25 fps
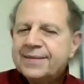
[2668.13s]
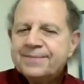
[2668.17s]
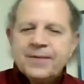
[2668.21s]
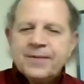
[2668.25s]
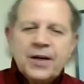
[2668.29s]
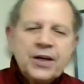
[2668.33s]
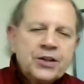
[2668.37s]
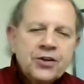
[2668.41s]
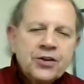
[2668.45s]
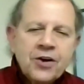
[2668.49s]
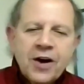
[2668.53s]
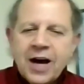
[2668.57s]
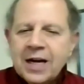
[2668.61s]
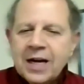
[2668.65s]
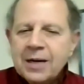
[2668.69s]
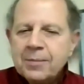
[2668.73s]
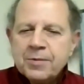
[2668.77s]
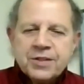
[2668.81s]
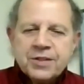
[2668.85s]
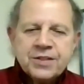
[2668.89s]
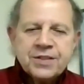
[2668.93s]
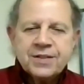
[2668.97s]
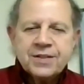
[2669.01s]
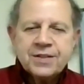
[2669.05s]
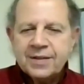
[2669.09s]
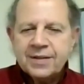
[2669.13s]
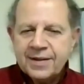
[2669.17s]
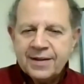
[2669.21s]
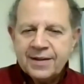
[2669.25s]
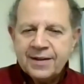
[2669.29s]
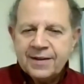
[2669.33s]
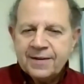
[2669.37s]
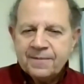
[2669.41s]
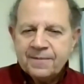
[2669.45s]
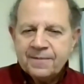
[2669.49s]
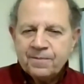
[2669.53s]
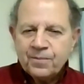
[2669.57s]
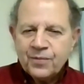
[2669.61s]
anonymously
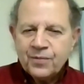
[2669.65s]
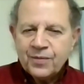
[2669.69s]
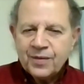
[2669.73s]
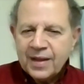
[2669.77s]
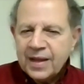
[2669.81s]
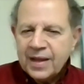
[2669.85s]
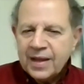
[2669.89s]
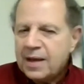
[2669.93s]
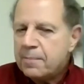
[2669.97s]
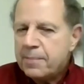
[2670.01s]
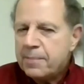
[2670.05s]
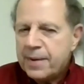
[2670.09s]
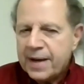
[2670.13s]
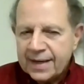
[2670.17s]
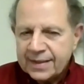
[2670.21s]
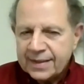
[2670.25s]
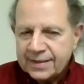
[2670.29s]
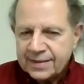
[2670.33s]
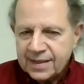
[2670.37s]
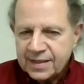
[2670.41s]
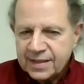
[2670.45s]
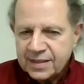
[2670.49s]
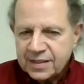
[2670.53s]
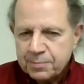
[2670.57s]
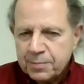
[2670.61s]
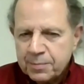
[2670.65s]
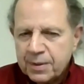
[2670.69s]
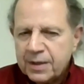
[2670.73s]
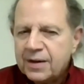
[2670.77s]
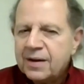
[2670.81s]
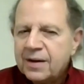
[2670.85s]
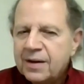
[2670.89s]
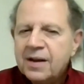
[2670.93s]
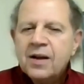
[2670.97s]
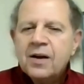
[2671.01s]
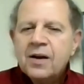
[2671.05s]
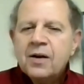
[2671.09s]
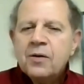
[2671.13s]
impact us, but
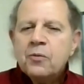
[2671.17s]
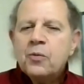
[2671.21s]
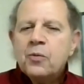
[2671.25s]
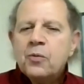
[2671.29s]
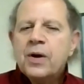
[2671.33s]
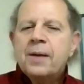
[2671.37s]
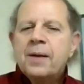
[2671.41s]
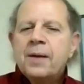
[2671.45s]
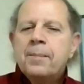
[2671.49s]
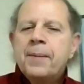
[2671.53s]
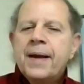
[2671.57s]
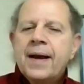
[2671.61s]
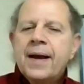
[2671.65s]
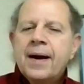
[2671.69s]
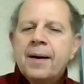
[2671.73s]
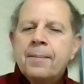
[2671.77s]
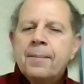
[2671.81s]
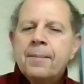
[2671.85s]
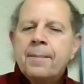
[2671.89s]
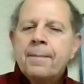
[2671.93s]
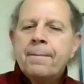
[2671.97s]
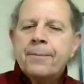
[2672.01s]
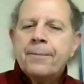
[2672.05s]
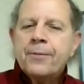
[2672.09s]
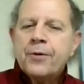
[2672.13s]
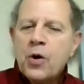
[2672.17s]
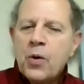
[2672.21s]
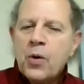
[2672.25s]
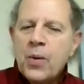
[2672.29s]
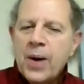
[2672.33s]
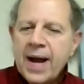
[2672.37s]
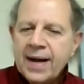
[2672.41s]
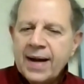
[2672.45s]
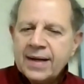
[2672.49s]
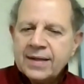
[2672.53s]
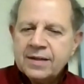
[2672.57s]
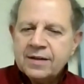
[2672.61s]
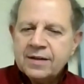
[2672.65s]
we become
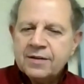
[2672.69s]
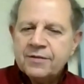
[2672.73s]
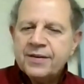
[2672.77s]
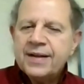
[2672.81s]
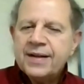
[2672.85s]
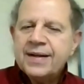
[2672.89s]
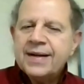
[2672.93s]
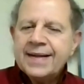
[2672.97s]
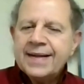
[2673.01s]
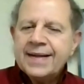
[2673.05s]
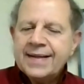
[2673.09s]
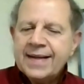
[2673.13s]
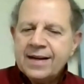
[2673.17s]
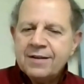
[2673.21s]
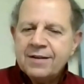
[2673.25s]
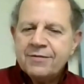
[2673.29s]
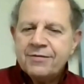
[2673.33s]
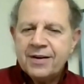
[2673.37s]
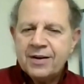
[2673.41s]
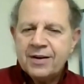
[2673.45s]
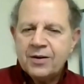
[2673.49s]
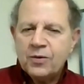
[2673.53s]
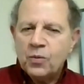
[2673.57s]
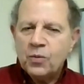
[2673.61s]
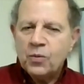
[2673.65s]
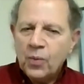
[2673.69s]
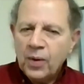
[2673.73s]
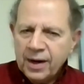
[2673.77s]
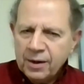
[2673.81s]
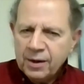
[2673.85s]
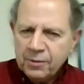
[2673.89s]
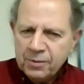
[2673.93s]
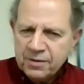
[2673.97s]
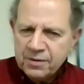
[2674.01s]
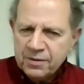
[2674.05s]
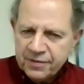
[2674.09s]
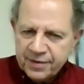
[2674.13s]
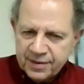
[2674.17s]
proactive in identifying, why are
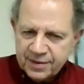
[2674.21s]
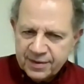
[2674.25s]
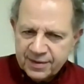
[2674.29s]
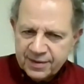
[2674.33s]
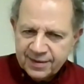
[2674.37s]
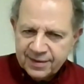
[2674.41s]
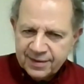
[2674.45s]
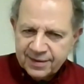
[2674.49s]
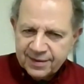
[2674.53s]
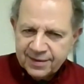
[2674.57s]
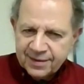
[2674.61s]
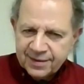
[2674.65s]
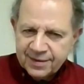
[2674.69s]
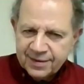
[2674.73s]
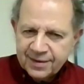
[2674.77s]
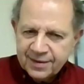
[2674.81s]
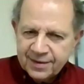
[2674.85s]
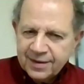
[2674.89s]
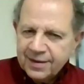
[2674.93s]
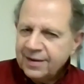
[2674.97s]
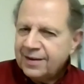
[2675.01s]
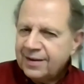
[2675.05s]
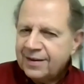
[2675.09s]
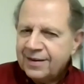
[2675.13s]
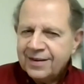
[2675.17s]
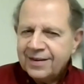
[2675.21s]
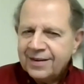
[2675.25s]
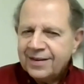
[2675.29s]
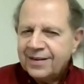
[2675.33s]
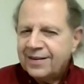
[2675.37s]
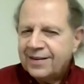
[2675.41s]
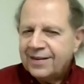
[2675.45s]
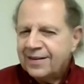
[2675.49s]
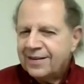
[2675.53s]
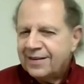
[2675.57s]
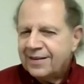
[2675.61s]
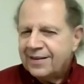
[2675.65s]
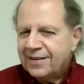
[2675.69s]
we feeling?
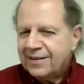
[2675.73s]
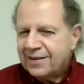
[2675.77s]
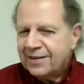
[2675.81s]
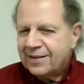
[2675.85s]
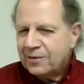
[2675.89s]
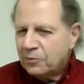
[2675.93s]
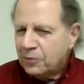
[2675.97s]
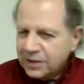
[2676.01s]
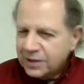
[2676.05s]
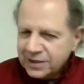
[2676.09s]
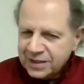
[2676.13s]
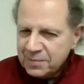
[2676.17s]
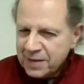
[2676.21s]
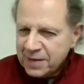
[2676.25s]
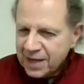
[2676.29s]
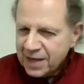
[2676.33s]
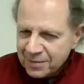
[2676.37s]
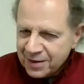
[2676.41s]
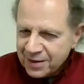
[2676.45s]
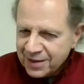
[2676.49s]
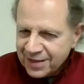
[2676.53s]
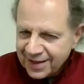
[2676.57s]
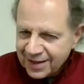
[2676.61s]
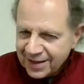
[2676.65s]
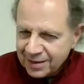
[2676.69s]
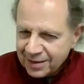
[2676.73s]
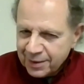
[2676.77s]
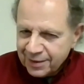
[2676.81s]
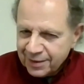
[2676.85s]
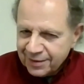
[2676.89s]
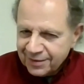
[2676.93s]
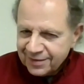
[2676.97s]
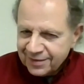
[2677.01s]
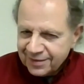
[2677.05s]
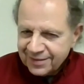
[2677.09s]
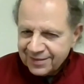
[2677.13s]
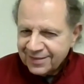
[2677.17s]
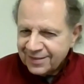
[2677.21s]
What's it making me think
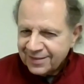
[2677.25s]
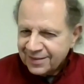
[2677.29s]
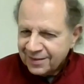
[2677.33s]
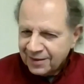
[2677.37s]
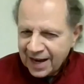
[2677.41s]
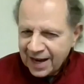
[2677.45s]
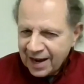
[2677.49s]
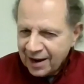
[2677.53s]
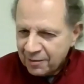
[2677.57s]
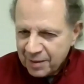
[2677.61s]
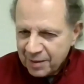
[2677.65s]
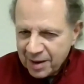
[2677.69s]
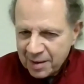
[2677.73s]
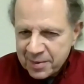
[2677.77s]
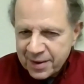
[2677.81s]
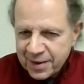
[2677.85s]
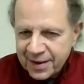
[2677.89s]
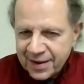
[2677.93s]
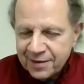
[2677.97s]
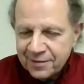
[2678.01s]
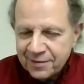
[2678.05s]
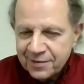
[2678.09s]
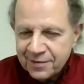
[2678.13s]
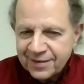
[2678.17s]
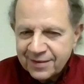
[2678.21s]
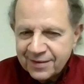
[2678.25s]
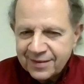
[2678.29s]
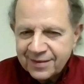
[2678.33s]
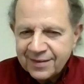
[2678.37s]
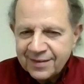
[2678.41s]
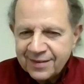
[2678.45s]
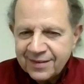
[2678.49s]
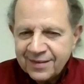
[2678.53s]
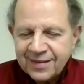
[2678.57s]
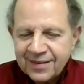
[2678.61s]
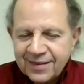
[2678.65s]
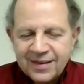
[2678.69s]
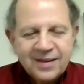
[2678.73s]
about? How am I behaving?
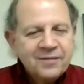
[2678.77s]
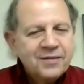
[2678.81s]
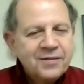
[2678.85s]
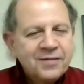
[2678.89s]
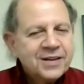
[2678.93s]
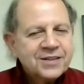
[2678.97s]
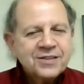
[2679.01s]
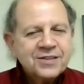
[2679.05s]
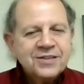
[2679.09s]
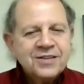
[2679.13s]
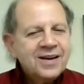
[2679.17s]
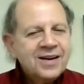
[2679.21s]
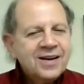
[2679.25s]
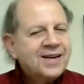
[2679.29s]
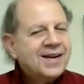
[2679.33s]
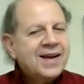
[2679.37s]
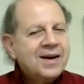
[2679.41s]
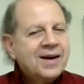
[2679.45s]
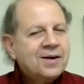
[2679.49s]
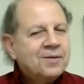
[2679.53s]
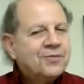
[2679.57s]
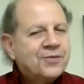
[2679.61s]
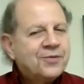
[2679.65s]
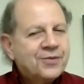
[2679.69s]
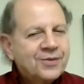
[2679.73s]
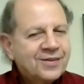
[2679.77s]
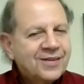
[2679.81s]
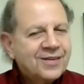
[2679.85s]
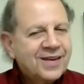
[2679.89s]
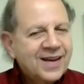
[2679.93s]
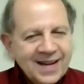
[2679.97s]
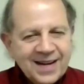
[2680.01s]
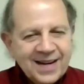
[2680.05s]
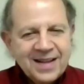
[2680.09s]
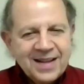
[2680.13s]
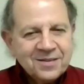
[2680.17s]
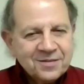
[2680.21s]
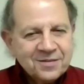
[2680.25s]
If it's not helpful,
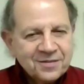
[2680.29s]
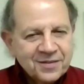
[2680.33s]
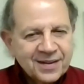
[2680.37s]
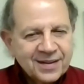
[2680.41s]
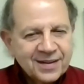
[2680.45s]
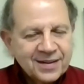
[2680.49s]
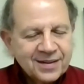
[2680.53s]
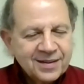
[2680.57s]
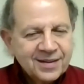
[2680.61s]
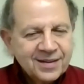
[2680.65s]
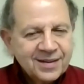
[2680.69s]
any of it,